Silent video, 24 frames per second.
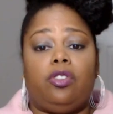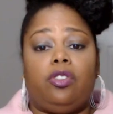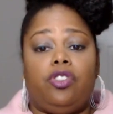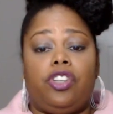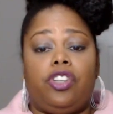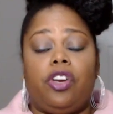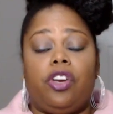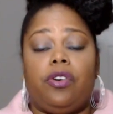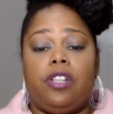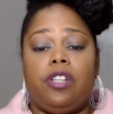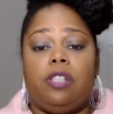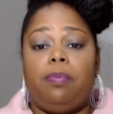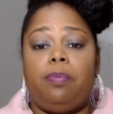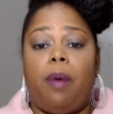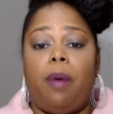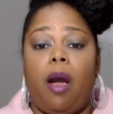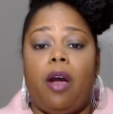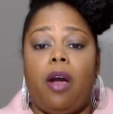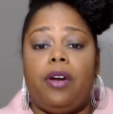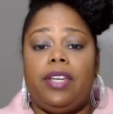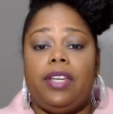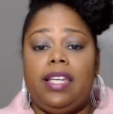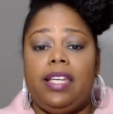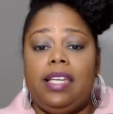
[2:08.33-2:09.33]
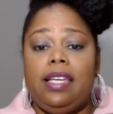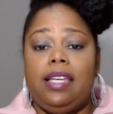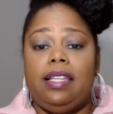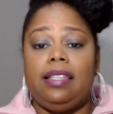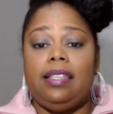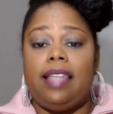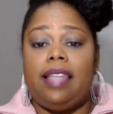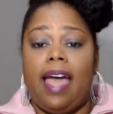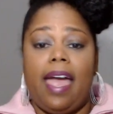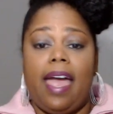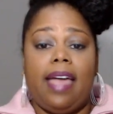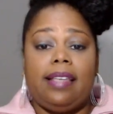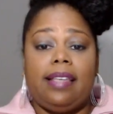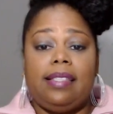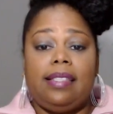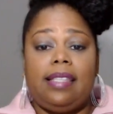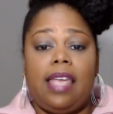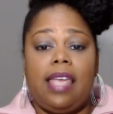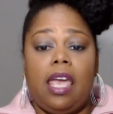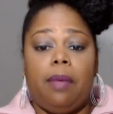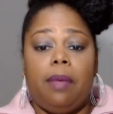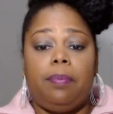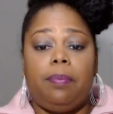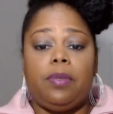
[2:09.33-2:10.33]
Jared's party last
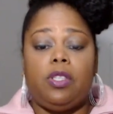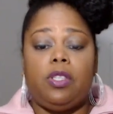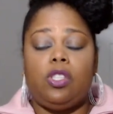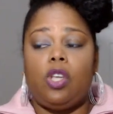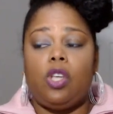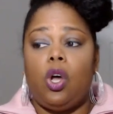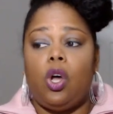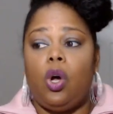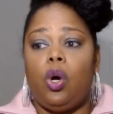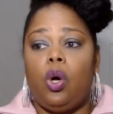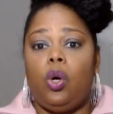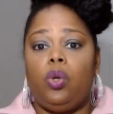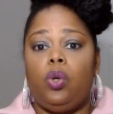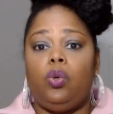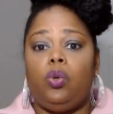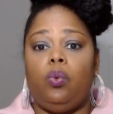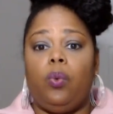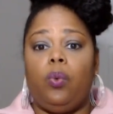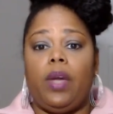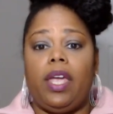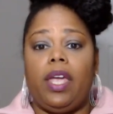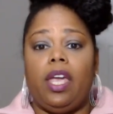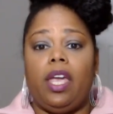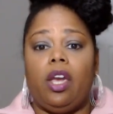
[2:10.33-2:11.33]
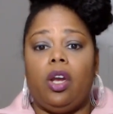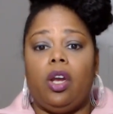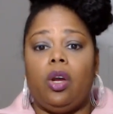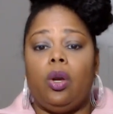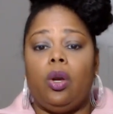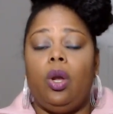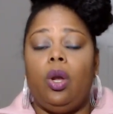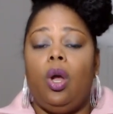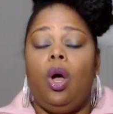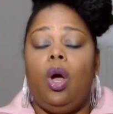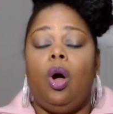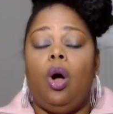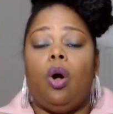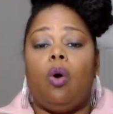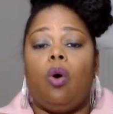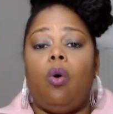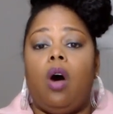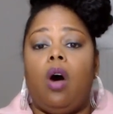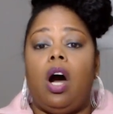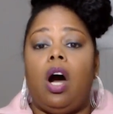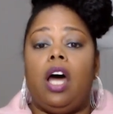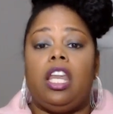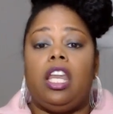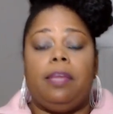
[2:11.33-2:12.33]
episode, where
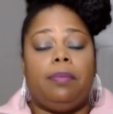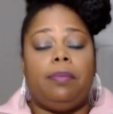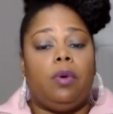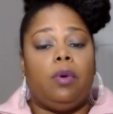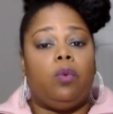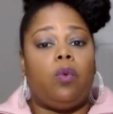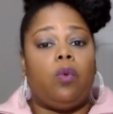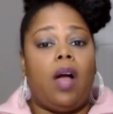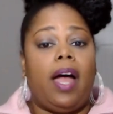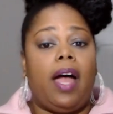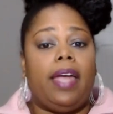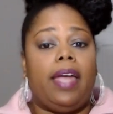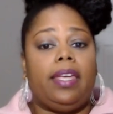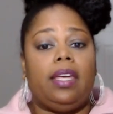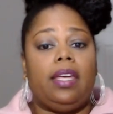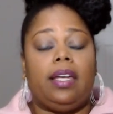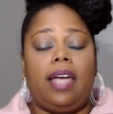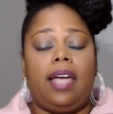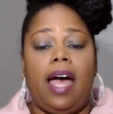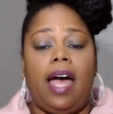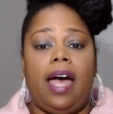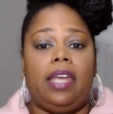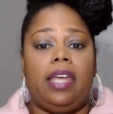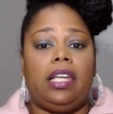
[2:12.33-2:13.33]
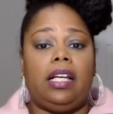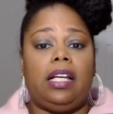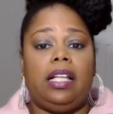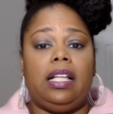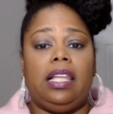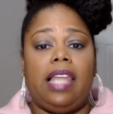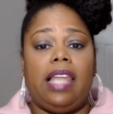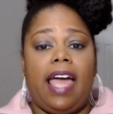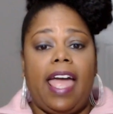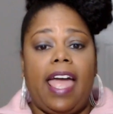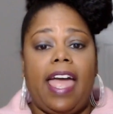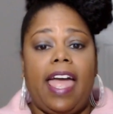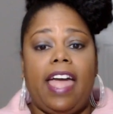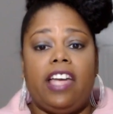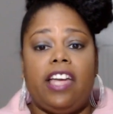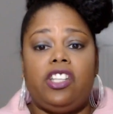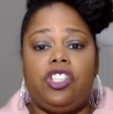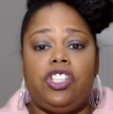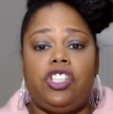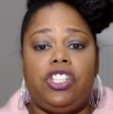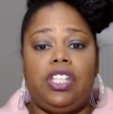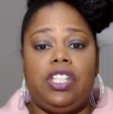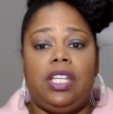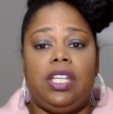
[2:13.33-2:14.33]
Quad and Mariah kind of
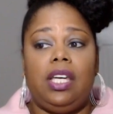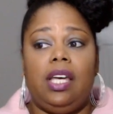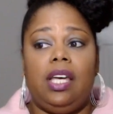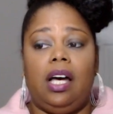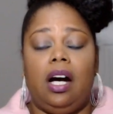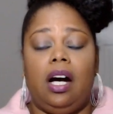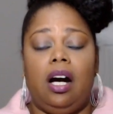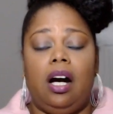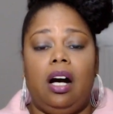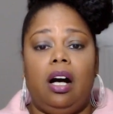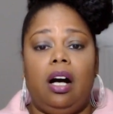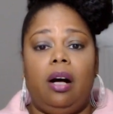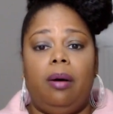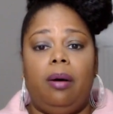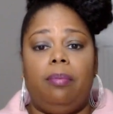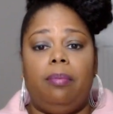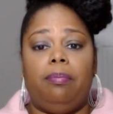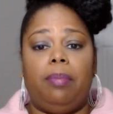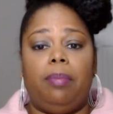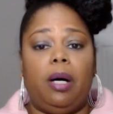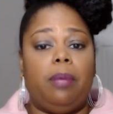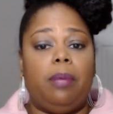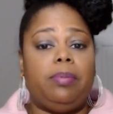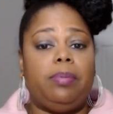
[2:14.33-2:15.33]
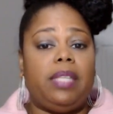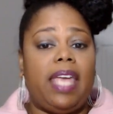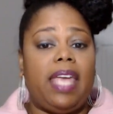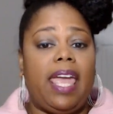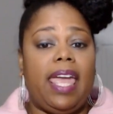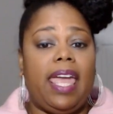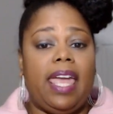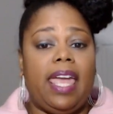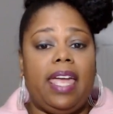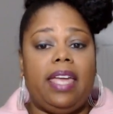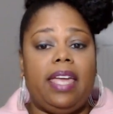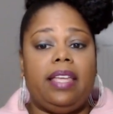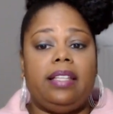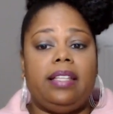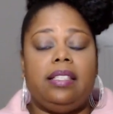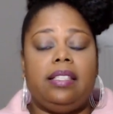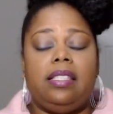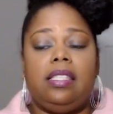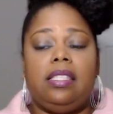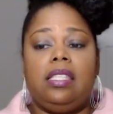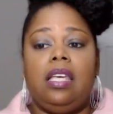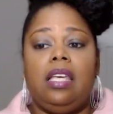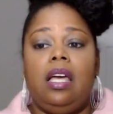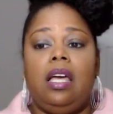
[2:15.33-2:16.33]
clashed, bumped
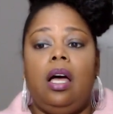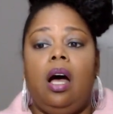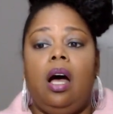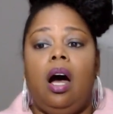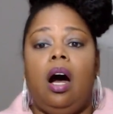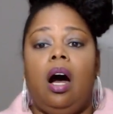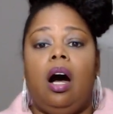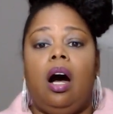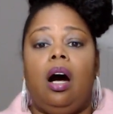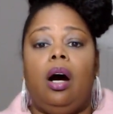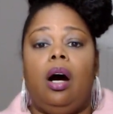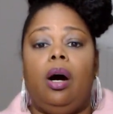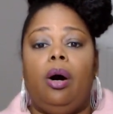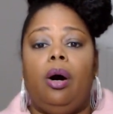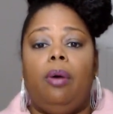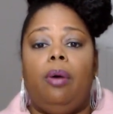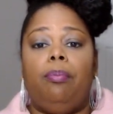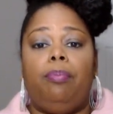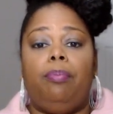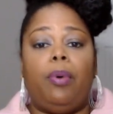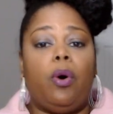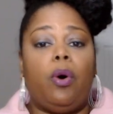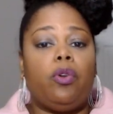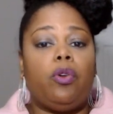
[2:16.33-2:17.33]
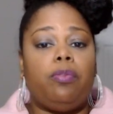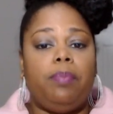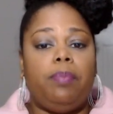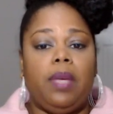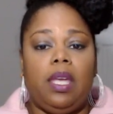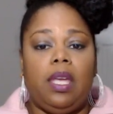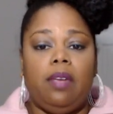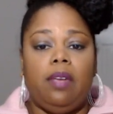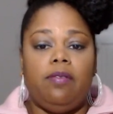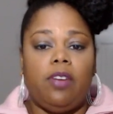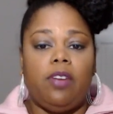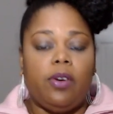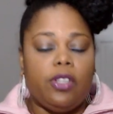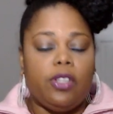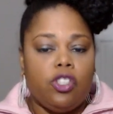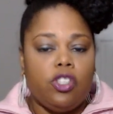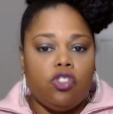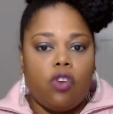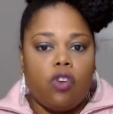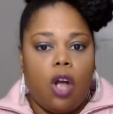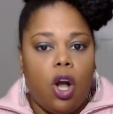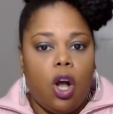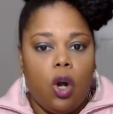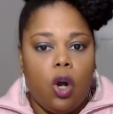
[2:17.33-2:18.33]
heads, both being very
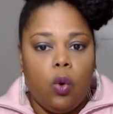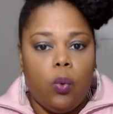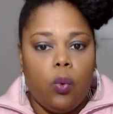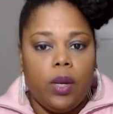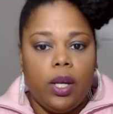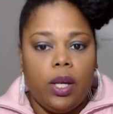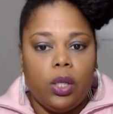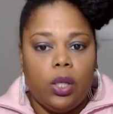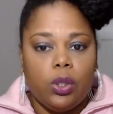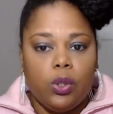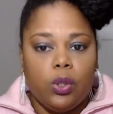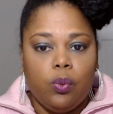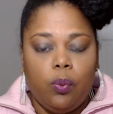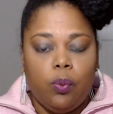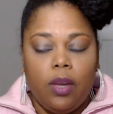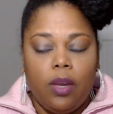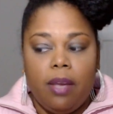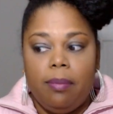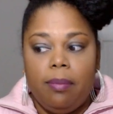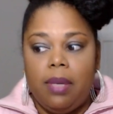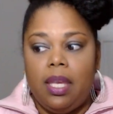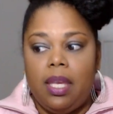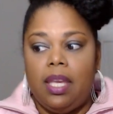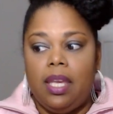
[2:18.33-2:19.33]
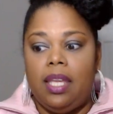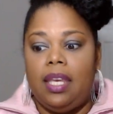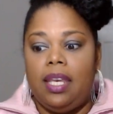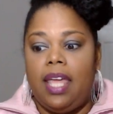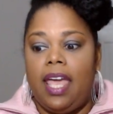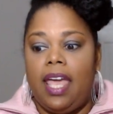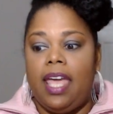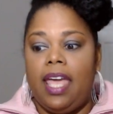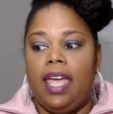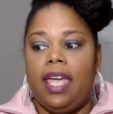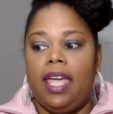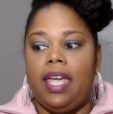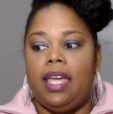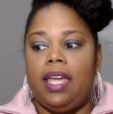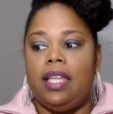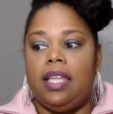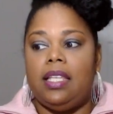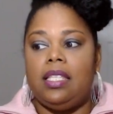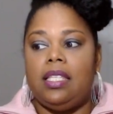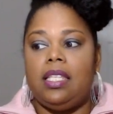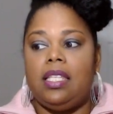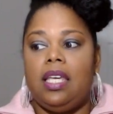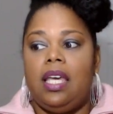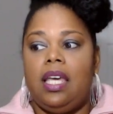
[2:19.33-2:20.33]
strong-willed women,
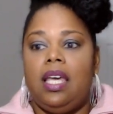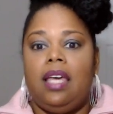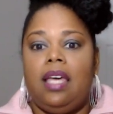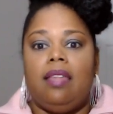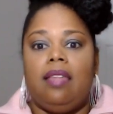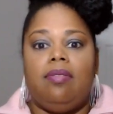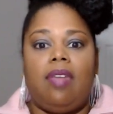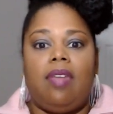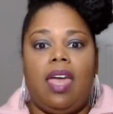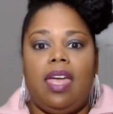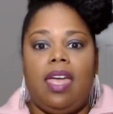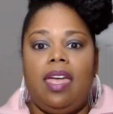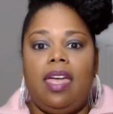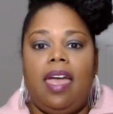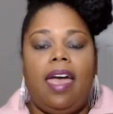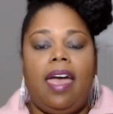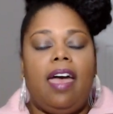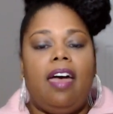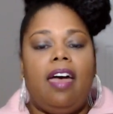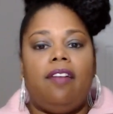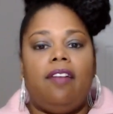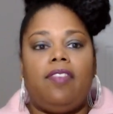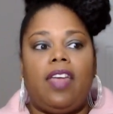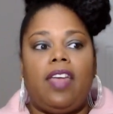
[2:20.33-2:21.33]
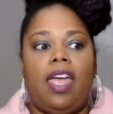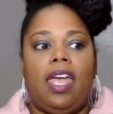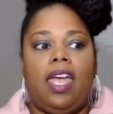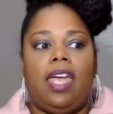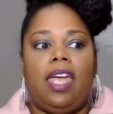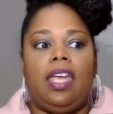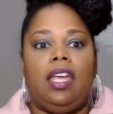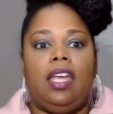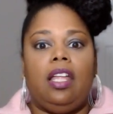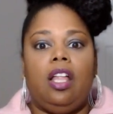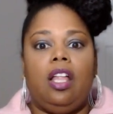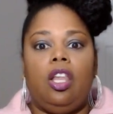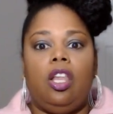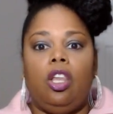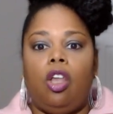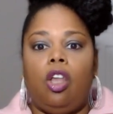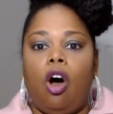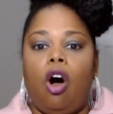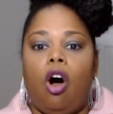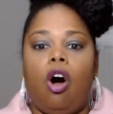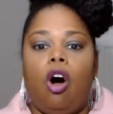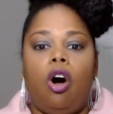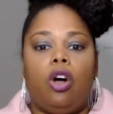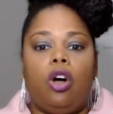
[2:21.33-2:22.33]
and they have a
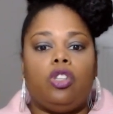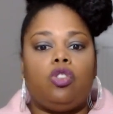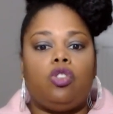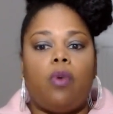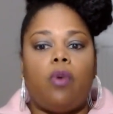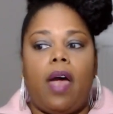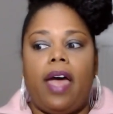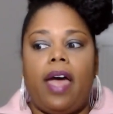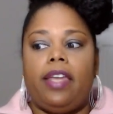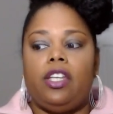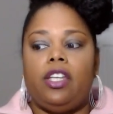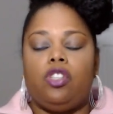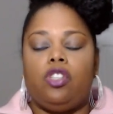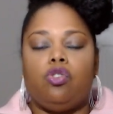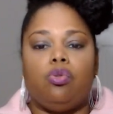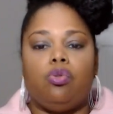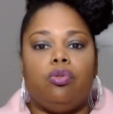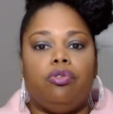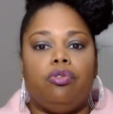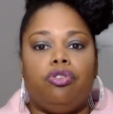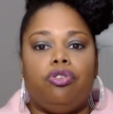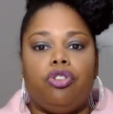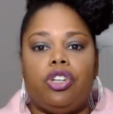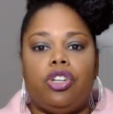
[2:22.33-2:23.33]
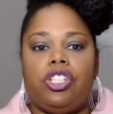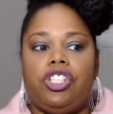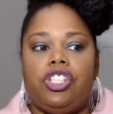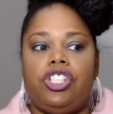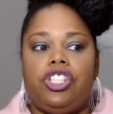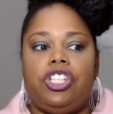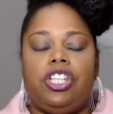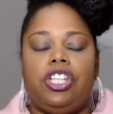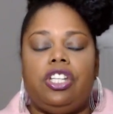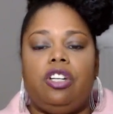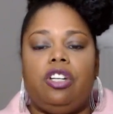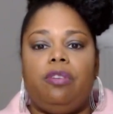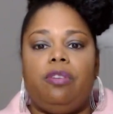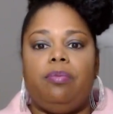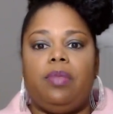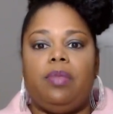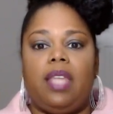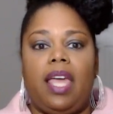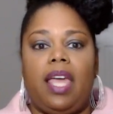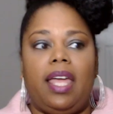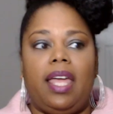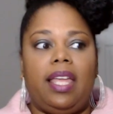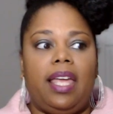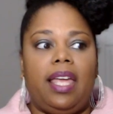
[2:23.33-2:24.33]
long tried and true friendship
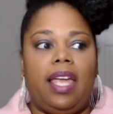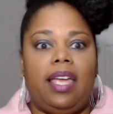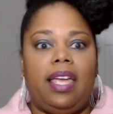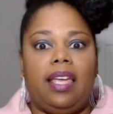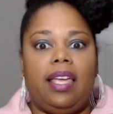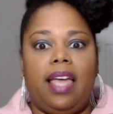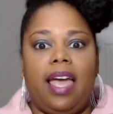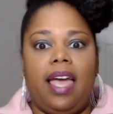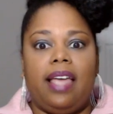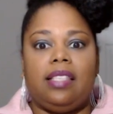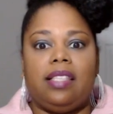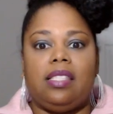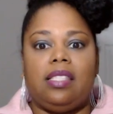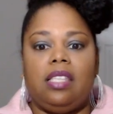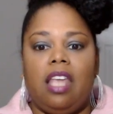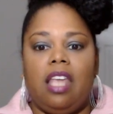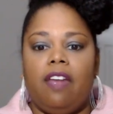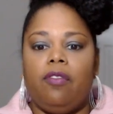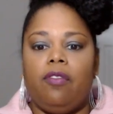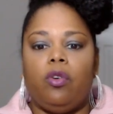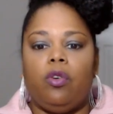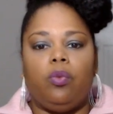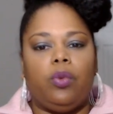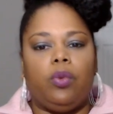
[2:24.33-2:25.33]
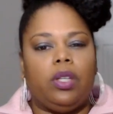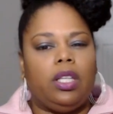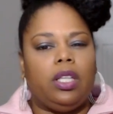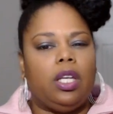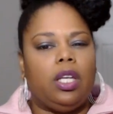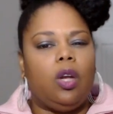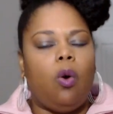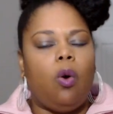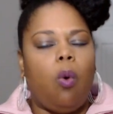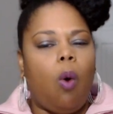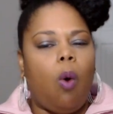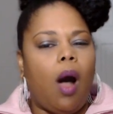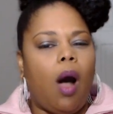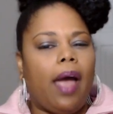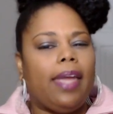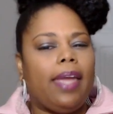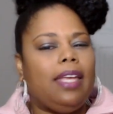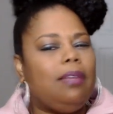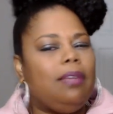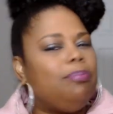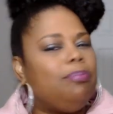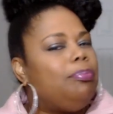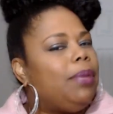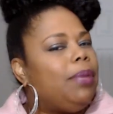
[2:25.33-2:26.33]
that has never really
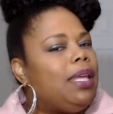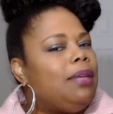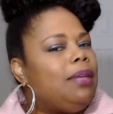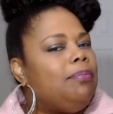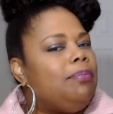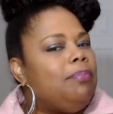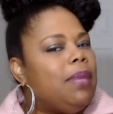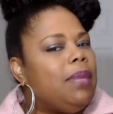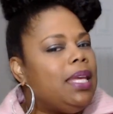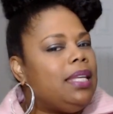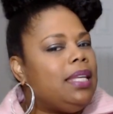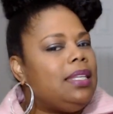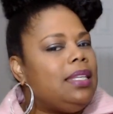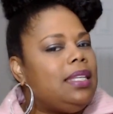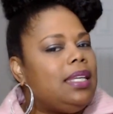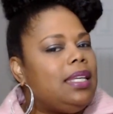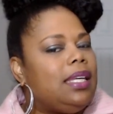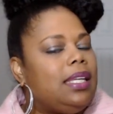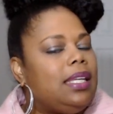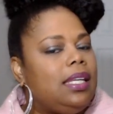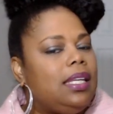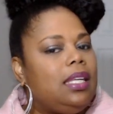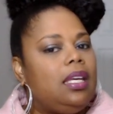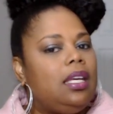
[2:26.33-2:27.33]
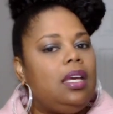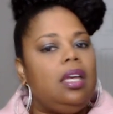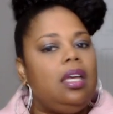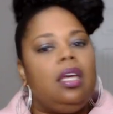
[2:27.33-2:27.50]
quite been mended.